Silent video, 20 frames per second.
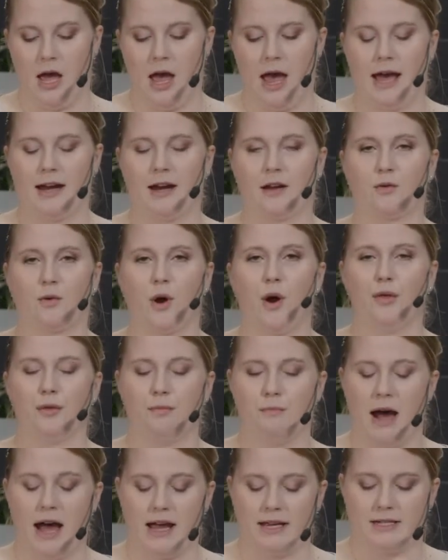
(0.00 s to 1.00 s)
And a growth
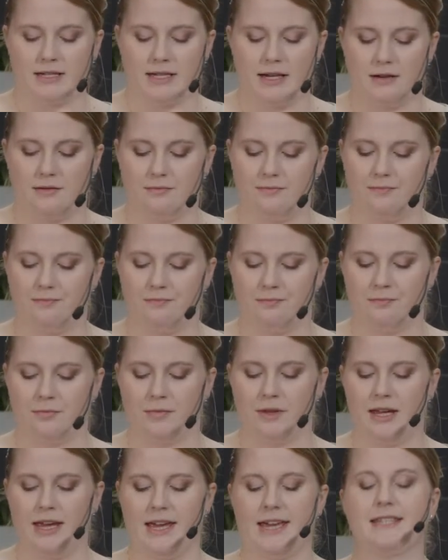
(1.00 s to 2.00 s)
mindset
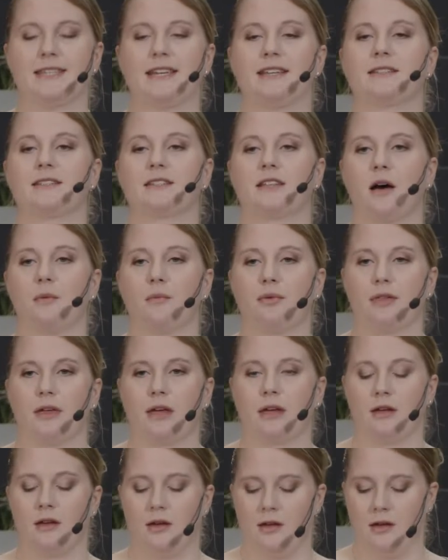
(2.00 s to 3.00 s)
isn't
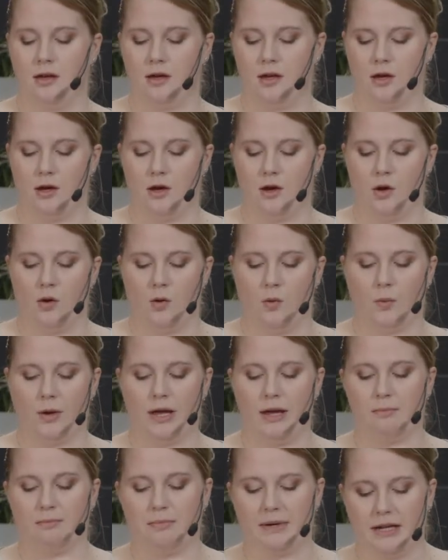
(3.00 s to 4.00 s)
something
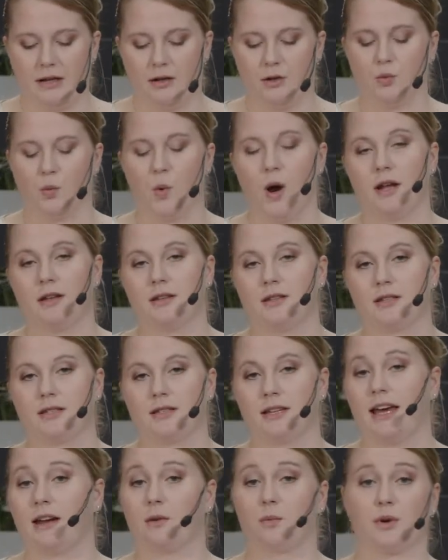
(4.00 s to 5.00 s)
we build
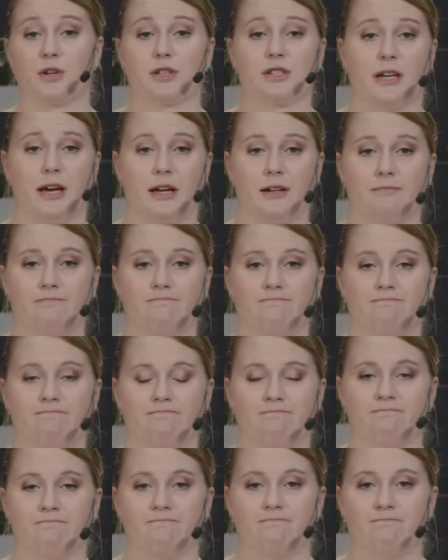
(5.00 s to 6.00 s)
once and we're set.
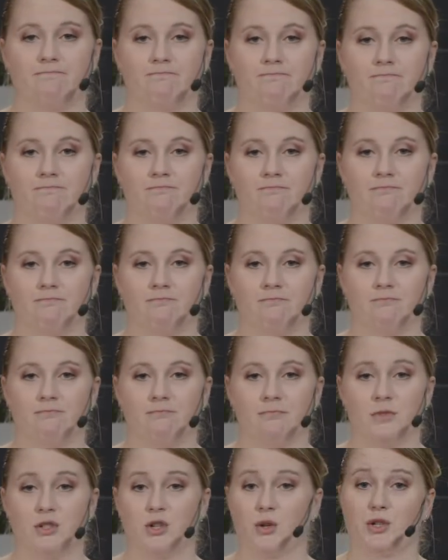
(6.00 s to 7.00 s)

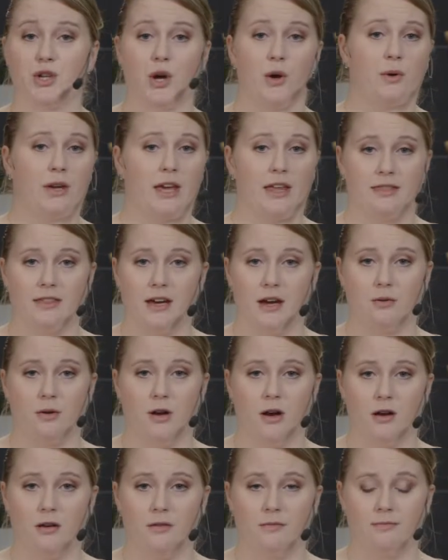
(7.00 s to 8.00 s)
So don't get that
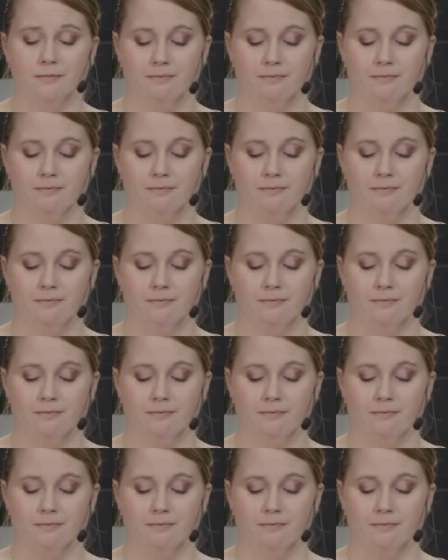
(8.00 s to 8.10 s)
wrong.